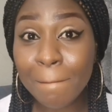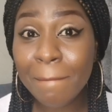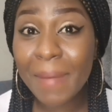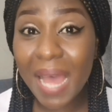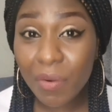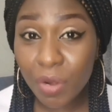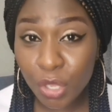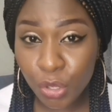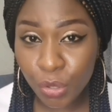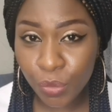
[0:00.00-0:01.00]
Marry
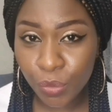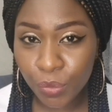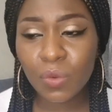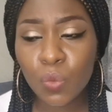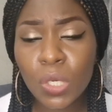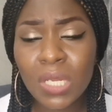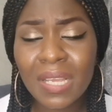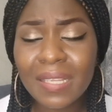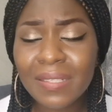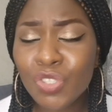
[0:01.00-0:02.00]
you with
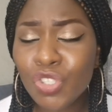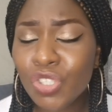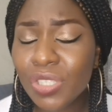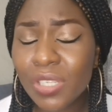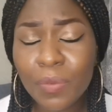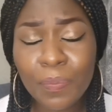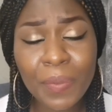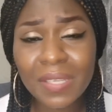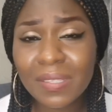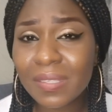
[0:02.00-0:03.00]
the
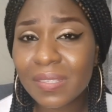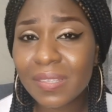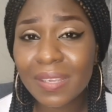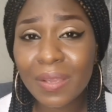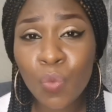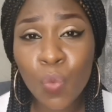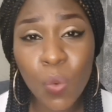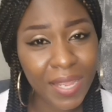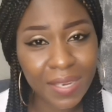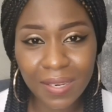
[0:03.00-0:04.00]
cheapest
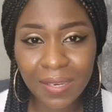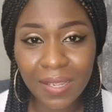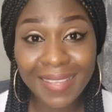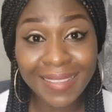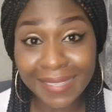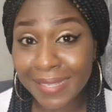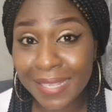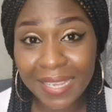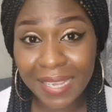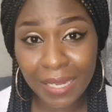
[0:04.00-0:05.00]
wedding that
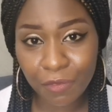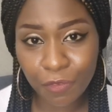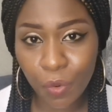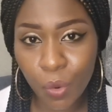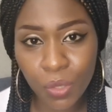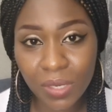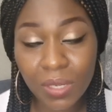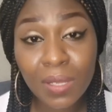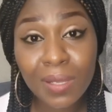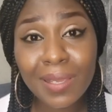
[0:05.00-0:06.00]
he can afford.
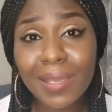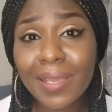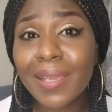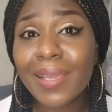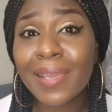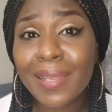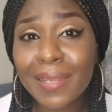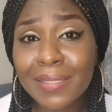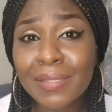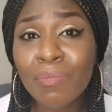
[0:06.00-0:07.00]
It
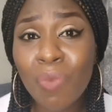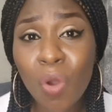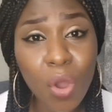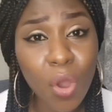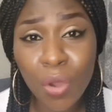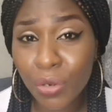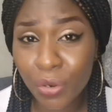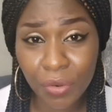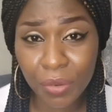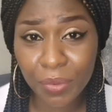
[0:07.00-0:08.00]
is more
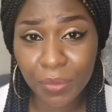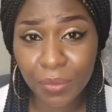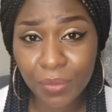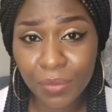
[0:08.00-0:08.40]
honorable.